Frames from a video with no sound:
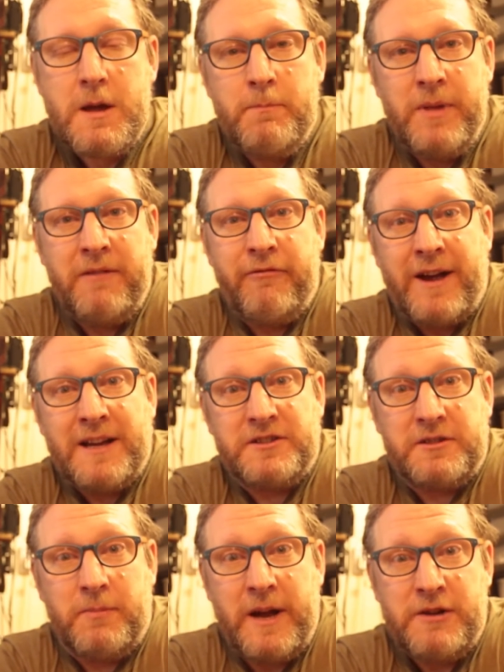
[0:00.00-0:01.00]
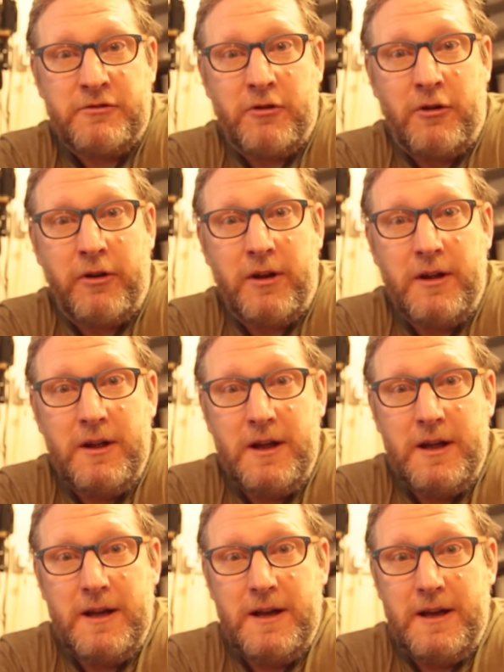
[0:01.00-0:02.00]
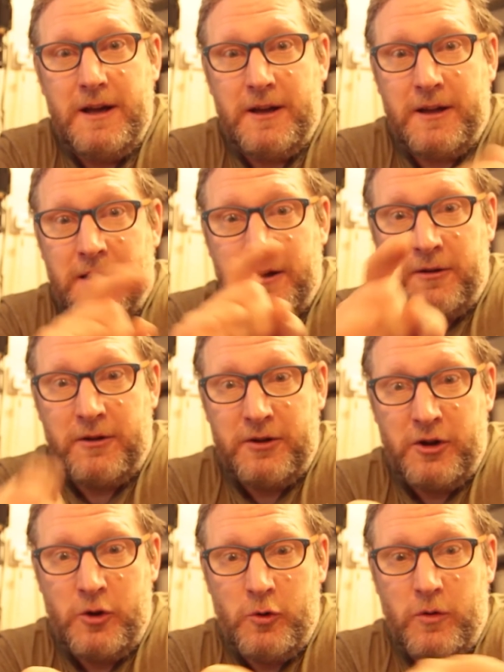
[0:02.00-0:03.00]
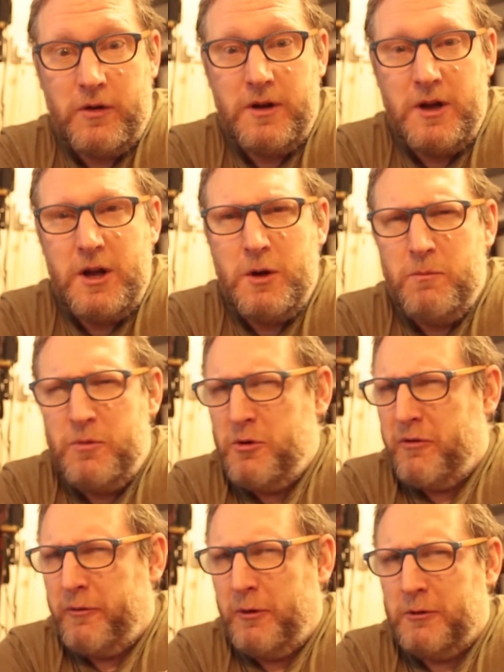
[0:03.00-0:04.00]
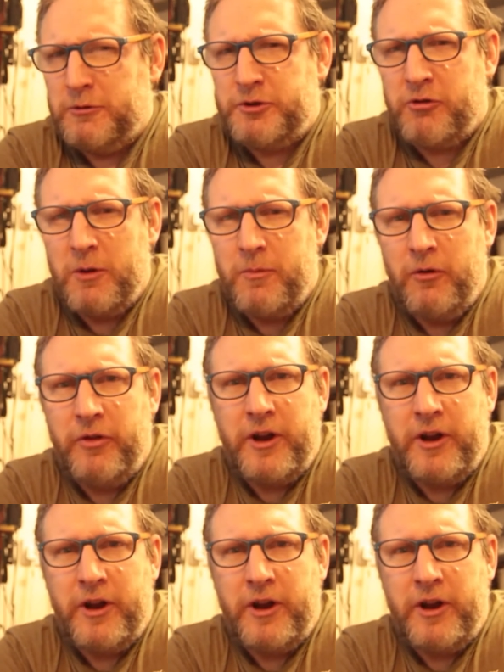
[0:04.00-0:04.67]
Big thanks to Patreon. I got a new beautiful little tripod